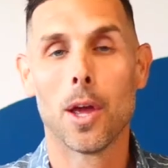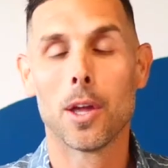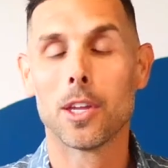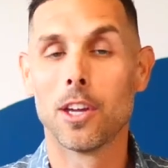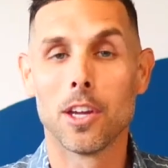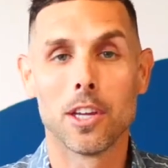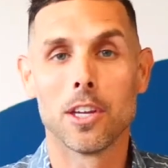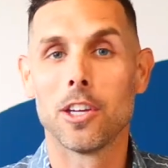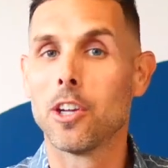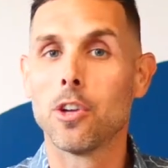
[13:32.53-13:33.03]

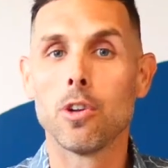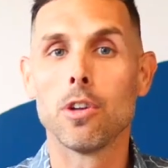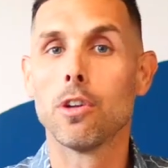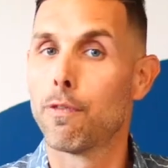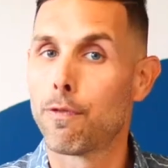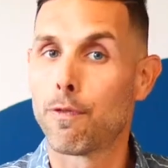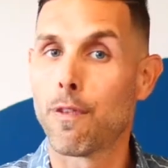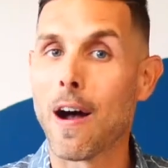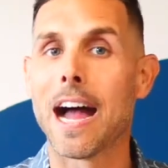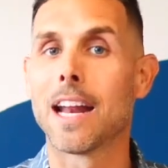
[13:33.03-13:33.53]
You
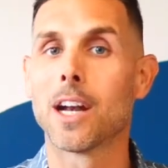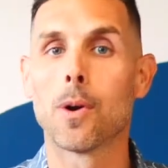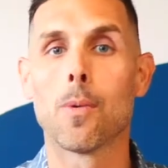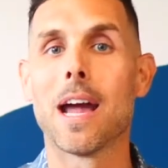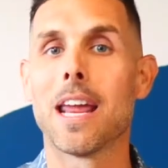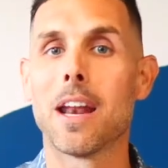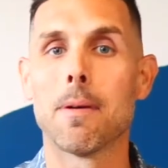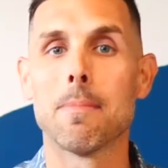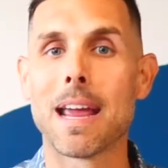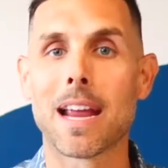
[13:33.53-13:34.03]
find a
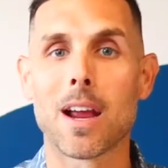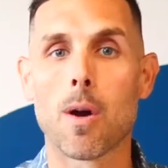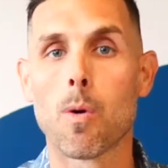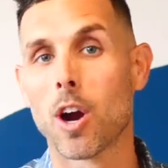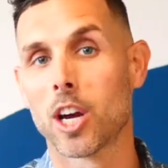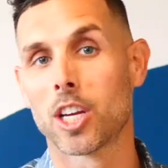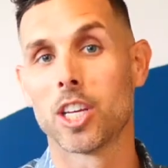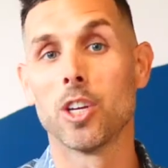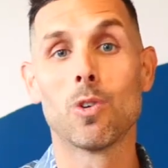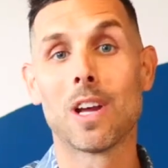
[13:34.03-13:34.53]
way to make it
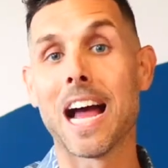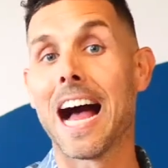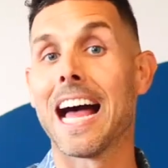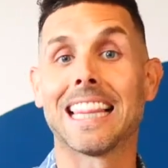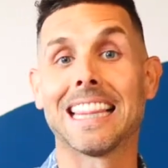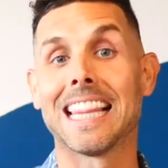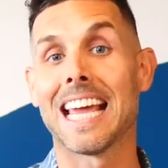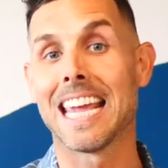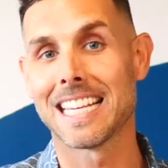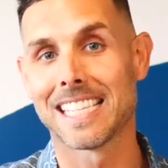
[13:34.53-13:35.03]
work. You
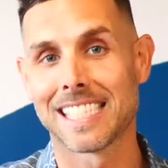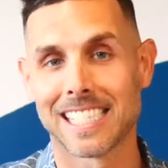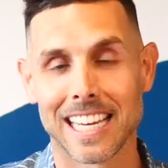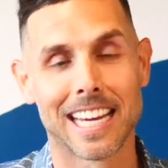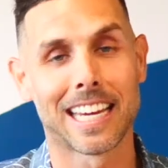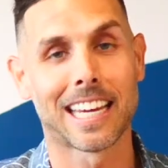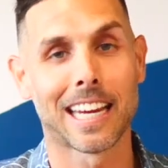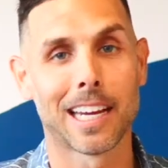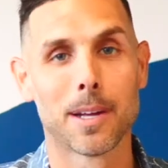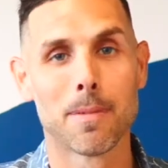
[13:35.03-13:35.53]
got
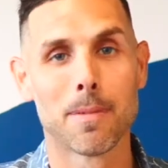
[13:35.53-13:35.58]
LASIK.